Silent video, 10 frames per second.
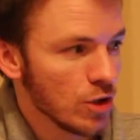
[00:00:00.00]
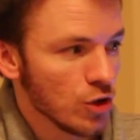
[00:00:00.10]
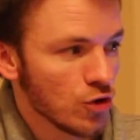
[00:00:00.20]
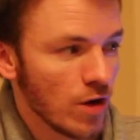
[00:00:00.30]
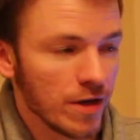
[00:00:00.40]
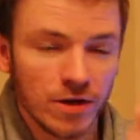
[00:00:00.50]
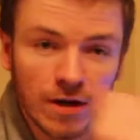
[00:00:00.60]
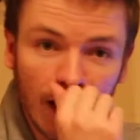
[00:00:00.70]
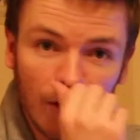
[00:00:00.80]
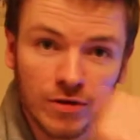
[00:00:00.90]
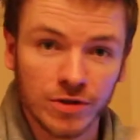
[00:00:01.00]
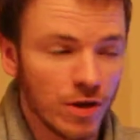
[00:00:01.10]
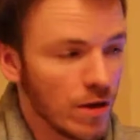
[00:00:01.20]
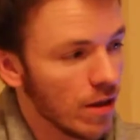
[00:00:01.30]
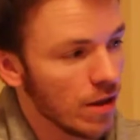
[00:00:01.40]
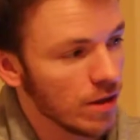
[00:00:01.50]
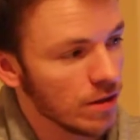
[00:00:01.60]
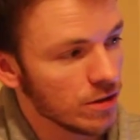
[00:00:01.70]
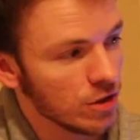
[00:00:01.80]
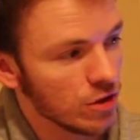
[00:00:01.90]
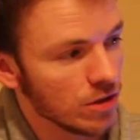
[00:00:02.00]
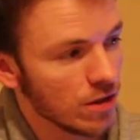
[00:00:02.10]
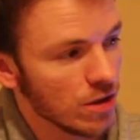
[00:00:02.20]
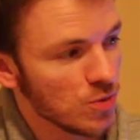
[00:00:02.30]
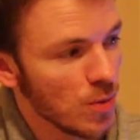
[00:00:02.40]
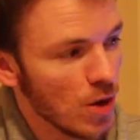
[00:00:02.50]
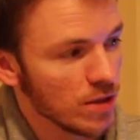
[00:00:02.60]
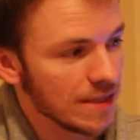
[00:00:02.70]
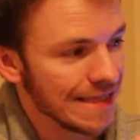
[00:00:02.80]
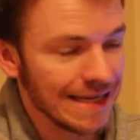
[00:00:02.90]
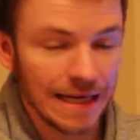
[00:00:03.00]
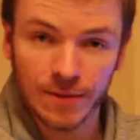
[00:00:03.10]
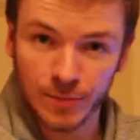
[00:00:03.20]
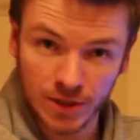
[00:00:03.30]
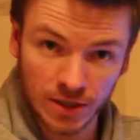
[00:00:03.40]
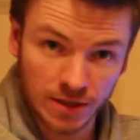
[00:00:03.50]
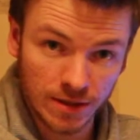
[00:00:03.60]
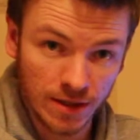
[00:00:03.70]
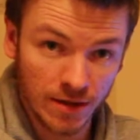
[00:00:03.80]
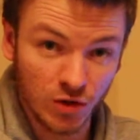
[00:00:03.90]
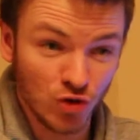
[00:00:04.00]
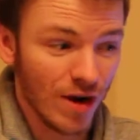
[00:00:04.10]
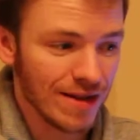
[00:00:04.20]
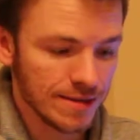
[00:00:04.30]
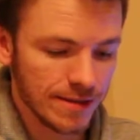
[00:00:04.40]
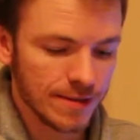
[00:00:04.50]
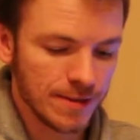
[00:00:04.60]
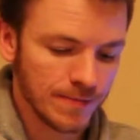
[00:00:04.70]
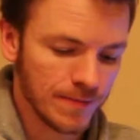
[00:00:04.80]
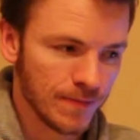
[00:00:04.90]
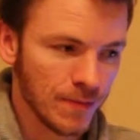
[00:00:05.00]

Try to look out for certain things such as sunspots, eclipses, and even transits.